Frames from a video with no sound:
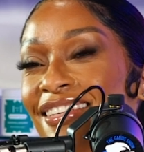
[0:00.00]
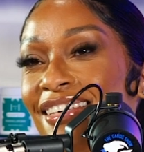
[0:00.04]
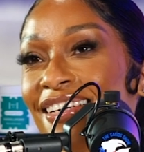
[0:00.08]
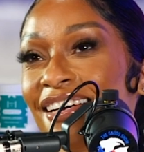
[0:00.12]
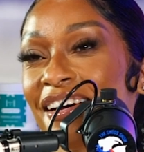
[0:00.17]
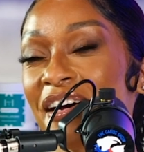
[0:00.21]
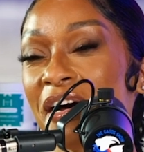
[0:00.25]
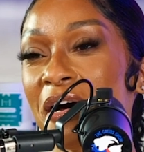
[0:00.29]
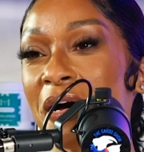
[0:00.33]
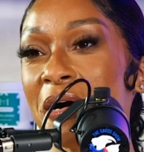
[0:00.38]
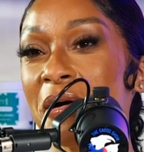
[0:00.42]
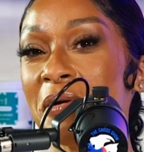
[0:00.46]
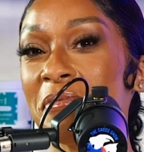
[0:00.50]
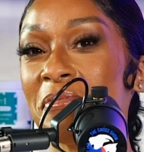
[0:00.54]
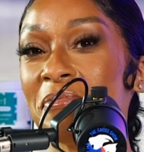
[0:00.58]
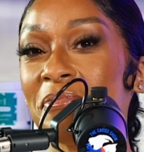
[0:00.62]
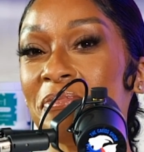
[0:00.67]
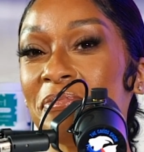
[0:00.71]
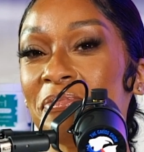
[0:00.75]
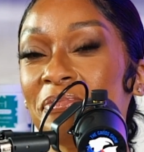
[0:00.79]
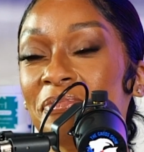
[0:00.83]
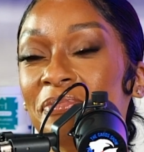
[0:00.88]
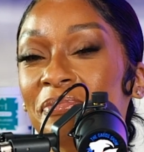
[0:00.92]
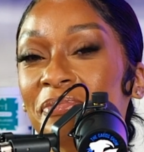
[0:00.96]

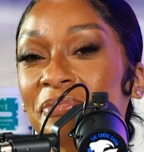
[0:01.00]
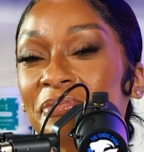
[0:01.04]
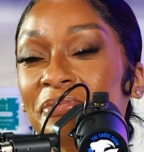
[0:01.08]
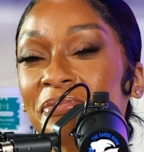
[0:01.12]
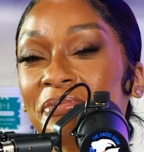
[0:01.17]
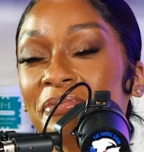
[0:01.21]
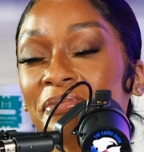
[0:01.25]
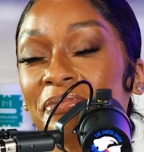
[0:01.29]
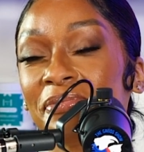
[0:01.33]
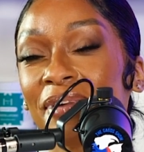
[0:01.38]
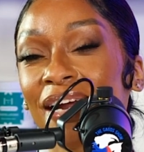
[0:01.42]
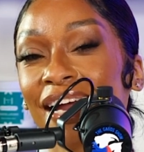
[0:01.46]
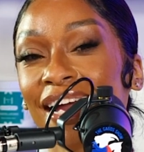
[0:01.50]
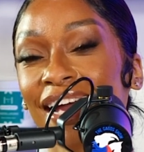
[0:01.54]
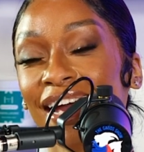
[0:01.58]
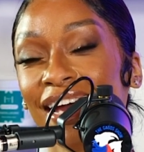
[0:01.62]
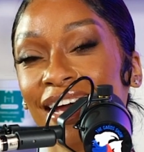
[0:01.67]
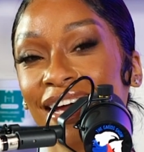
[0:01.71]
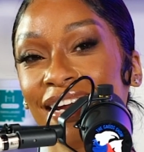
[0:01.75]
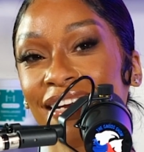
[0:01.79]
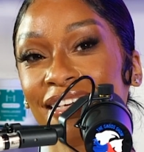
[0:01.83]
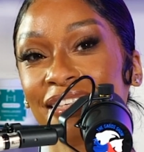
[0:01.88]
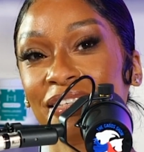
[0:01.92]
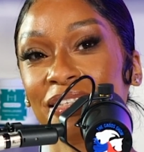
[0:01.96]
Ray
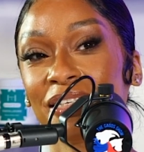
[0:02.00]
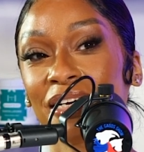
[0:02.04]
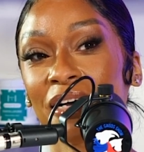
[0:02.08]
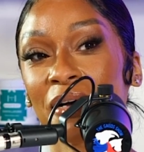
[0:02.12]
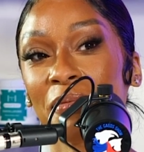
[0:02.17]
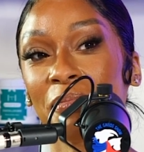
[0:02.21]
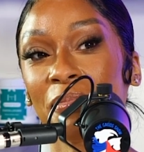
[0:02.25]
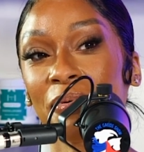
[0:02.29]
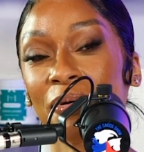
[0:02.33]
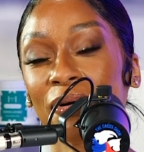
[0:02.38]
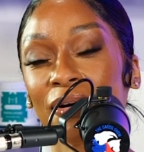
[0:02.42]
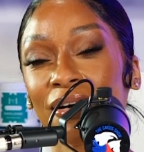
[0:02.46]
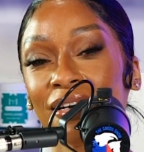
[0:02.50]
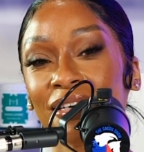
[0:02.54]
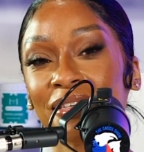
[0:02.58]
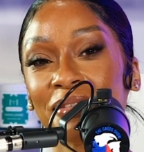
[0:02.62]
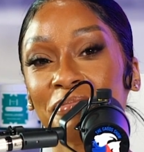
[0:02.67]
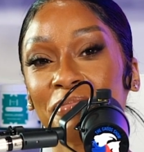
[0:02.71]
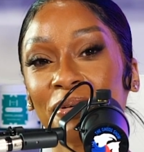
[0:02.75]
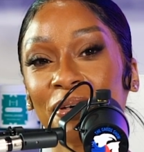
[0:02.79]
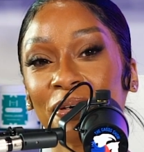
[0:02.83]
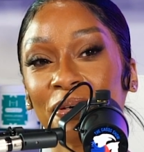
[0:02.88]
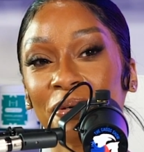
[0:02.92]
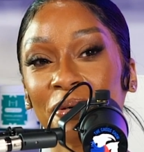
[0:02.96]
had
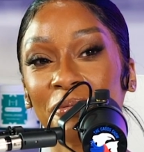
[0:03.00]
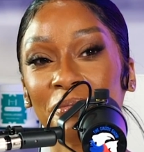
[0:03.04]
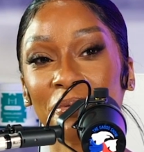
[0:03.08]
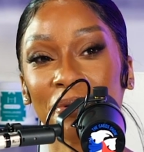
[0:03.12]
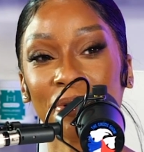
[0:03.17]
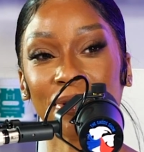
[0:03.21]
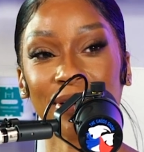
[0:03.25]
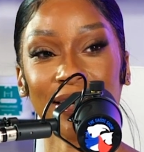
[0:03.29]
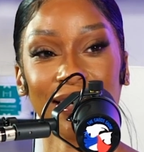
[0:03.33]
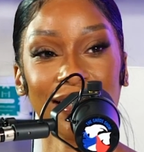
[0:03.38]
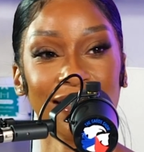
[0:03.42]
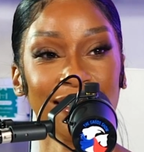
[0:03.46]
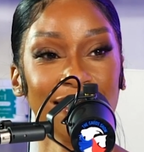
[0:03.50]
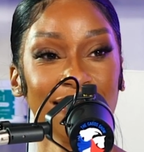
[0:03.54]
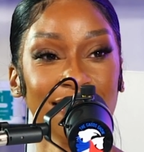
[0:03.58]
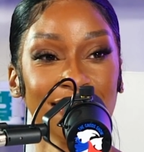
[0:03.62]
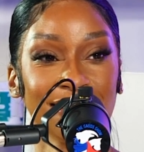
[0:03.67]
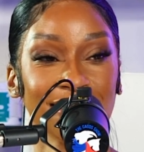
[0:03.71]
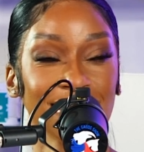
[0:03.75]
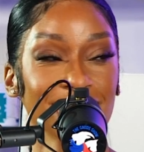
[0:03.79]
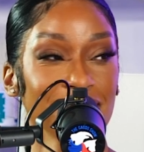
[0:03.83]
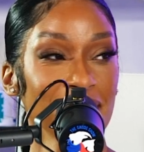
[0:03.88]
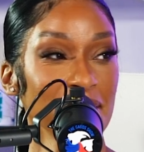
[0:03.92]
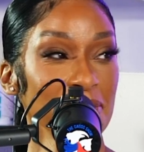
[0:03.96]
a pool party
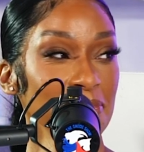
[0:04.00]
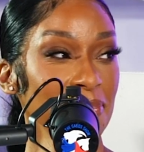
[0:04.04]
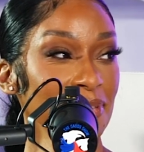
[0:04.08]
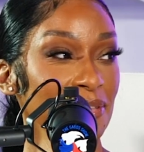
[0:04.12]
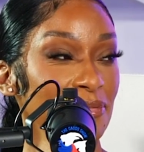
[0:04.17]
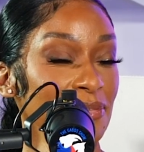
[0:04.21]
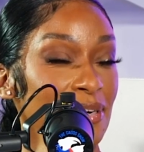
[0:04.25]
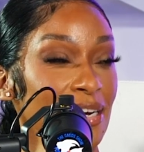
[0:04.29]
or something.